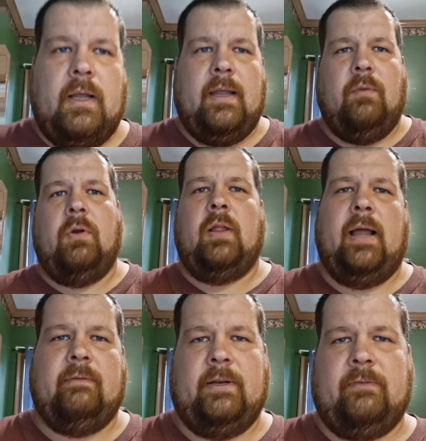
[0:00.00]
and will
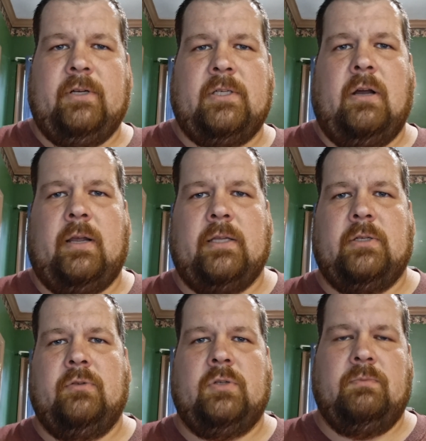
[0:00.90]
have different sockets
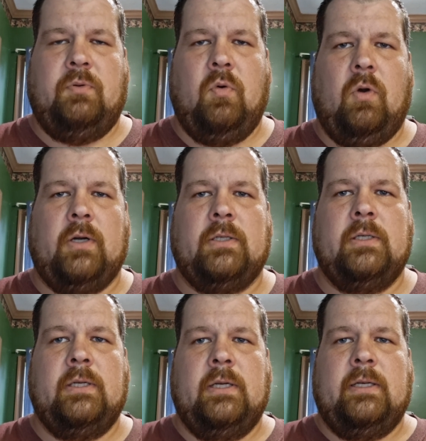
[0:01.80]
to support
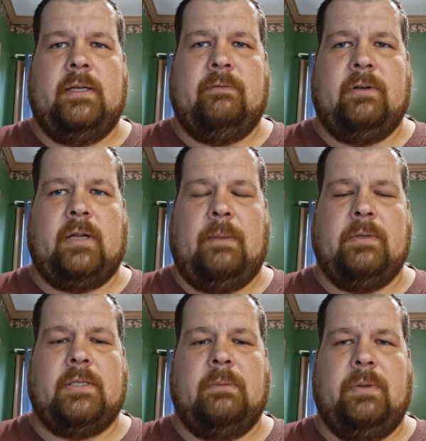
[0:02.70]
different type
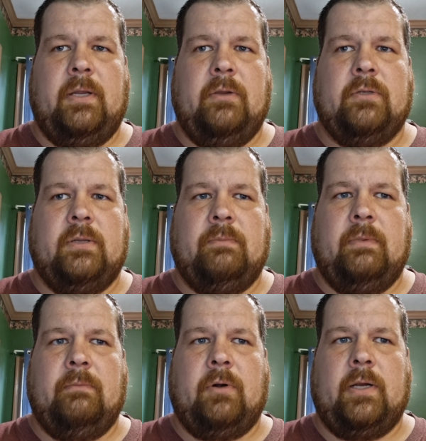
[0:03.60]
of CPUs and
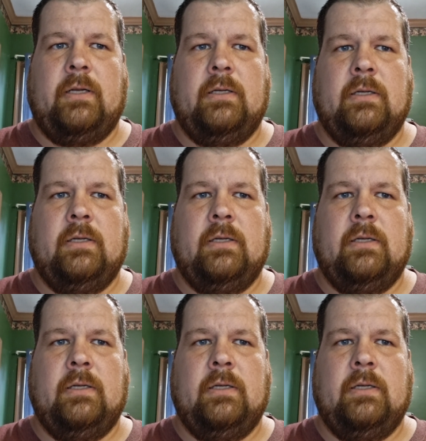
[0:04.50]
memory.